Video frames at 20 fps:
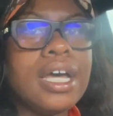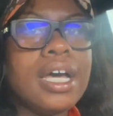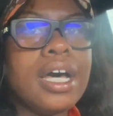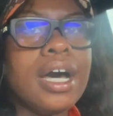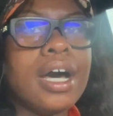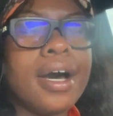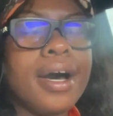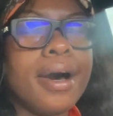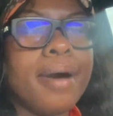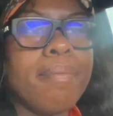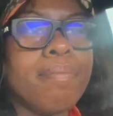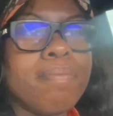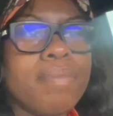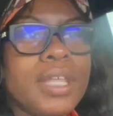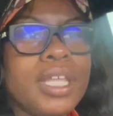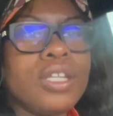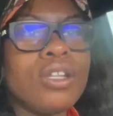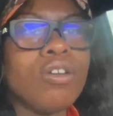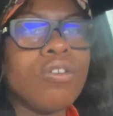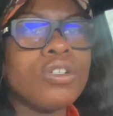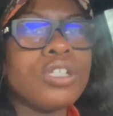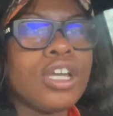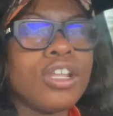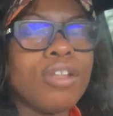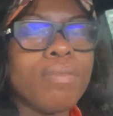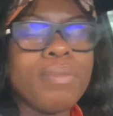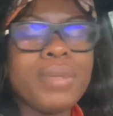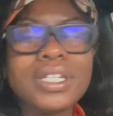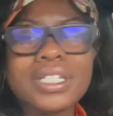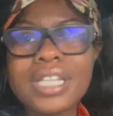Um, and those are the
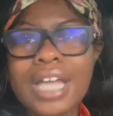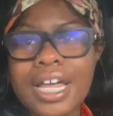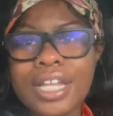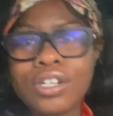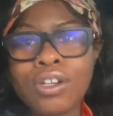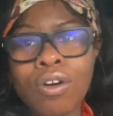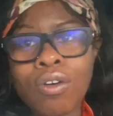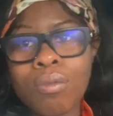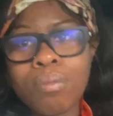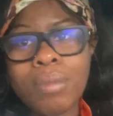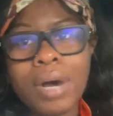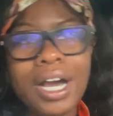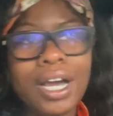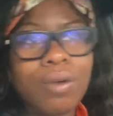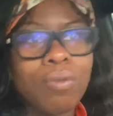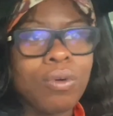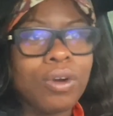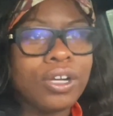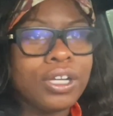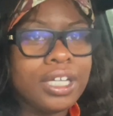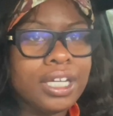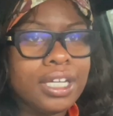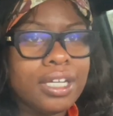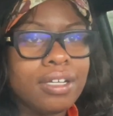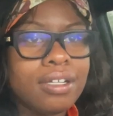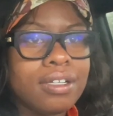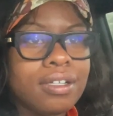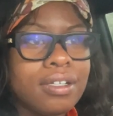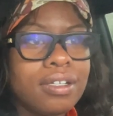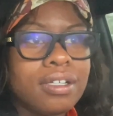months I don't mind
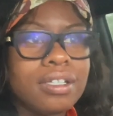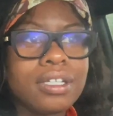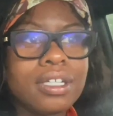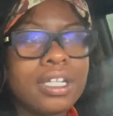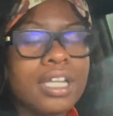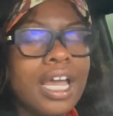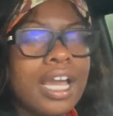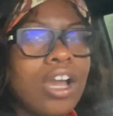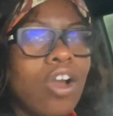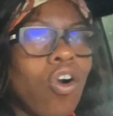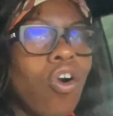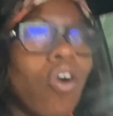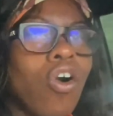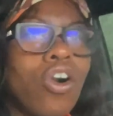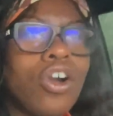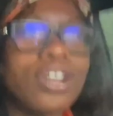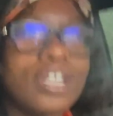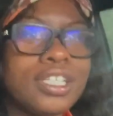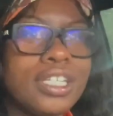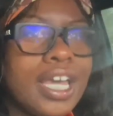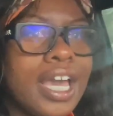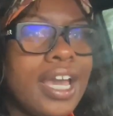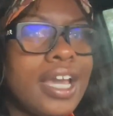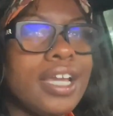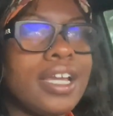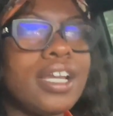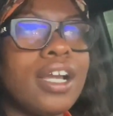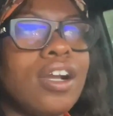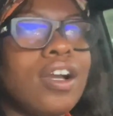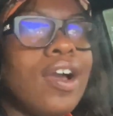working like hard as heck
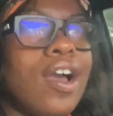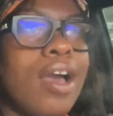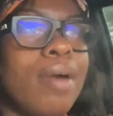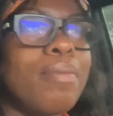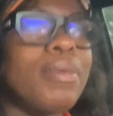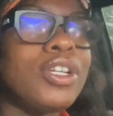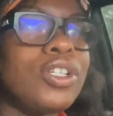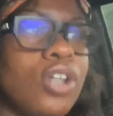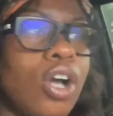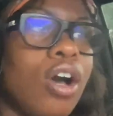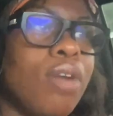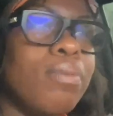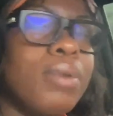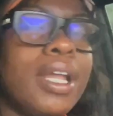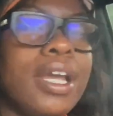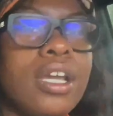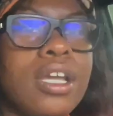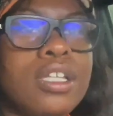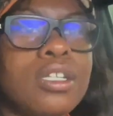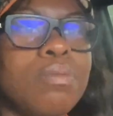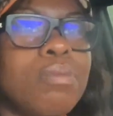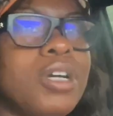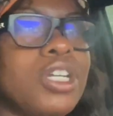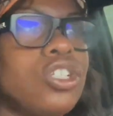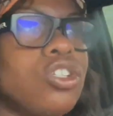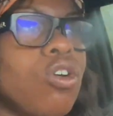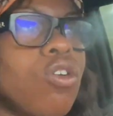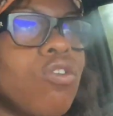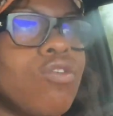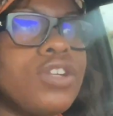at my job, like as much
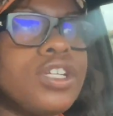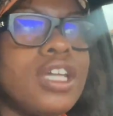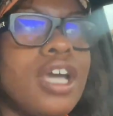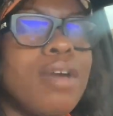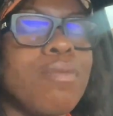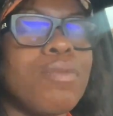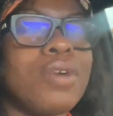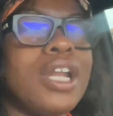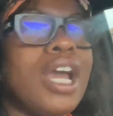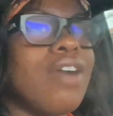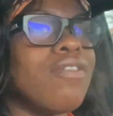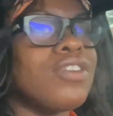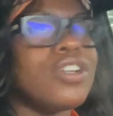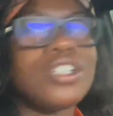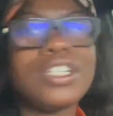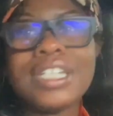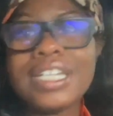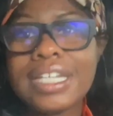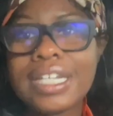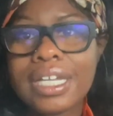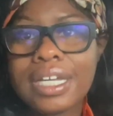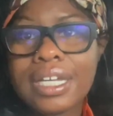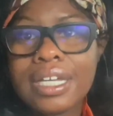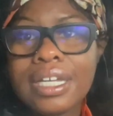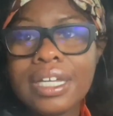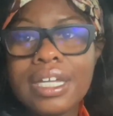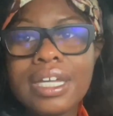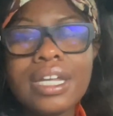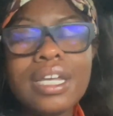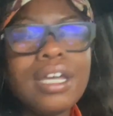overtime, whatever is needed.
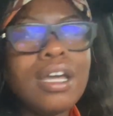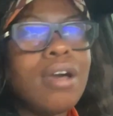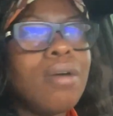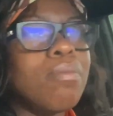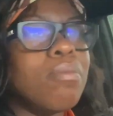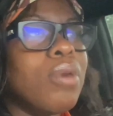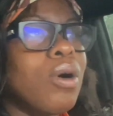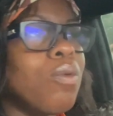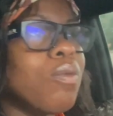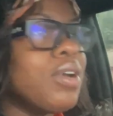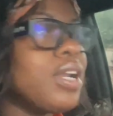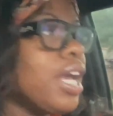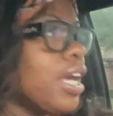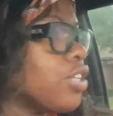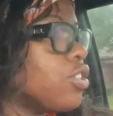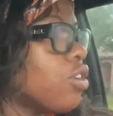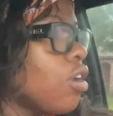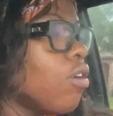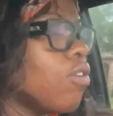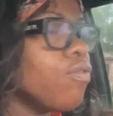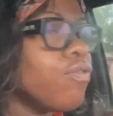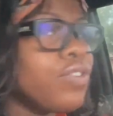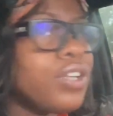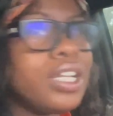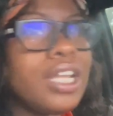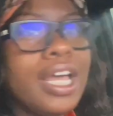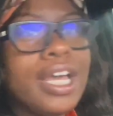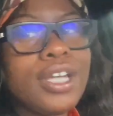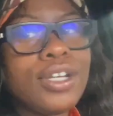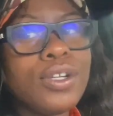But when I don't feel
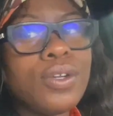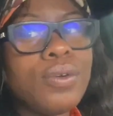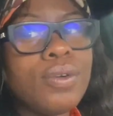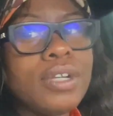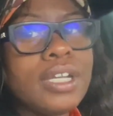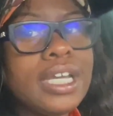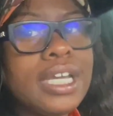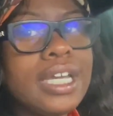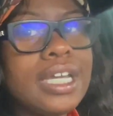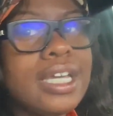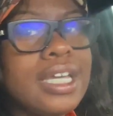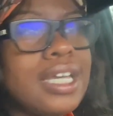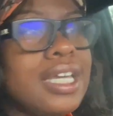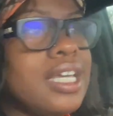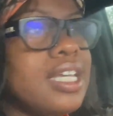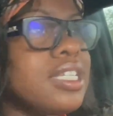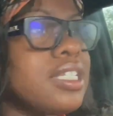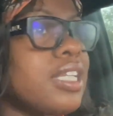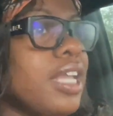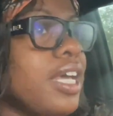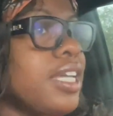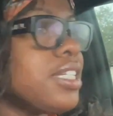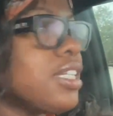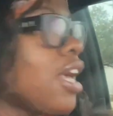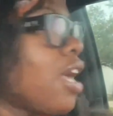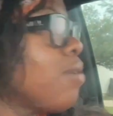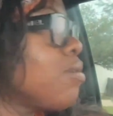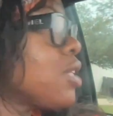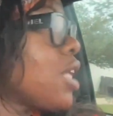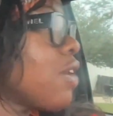like doing it, it's like
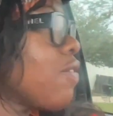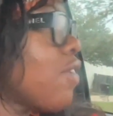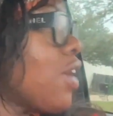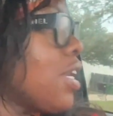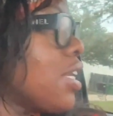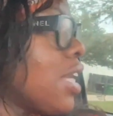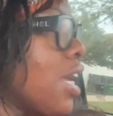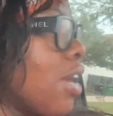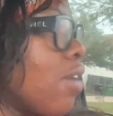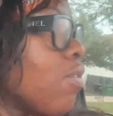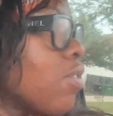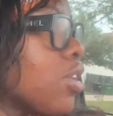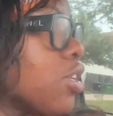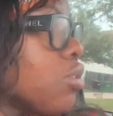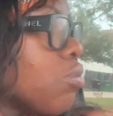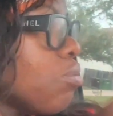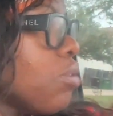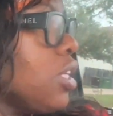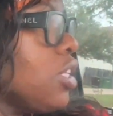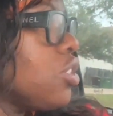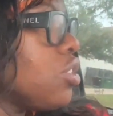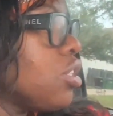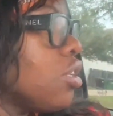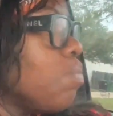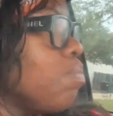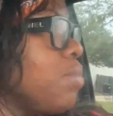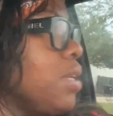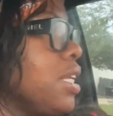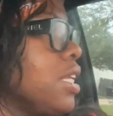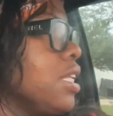times like right now, because we
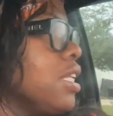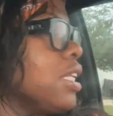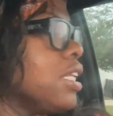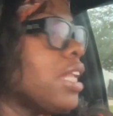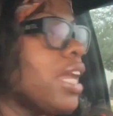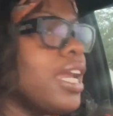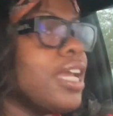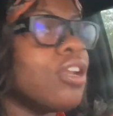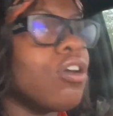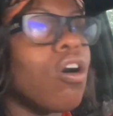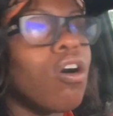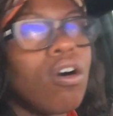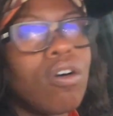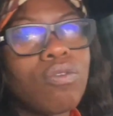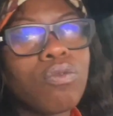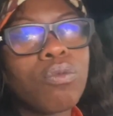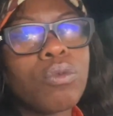should be laid off.